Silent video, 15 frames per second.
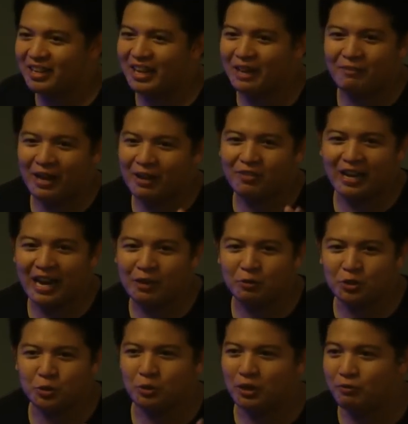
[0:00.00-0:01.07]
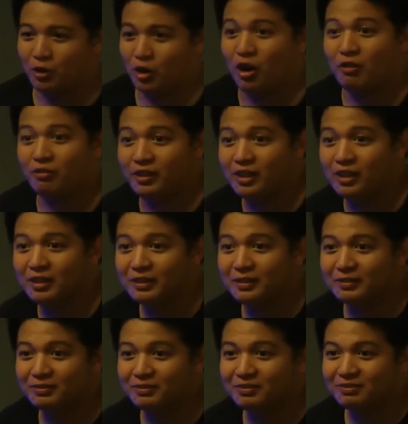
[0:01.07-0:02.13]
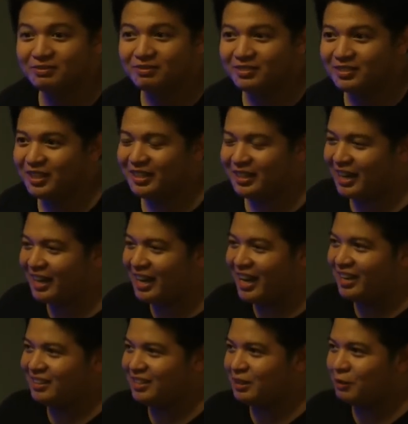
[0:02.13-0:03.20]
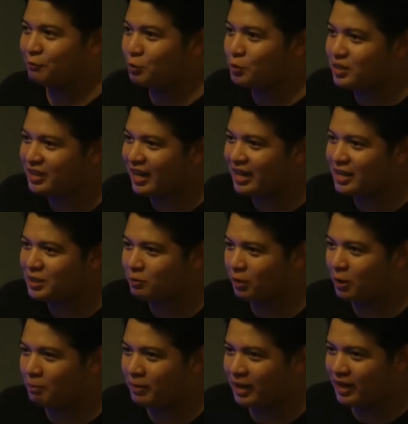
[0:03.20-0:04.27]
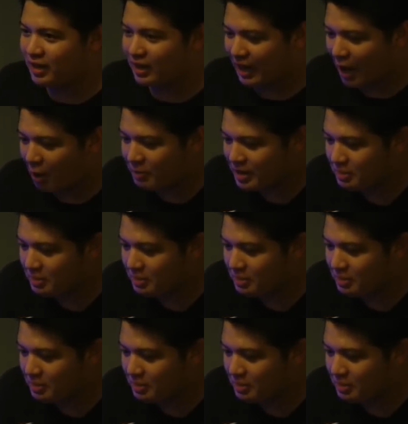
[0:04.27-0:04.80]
I've ever had was shooting for coffee right, the client and the food stylist were complaining how many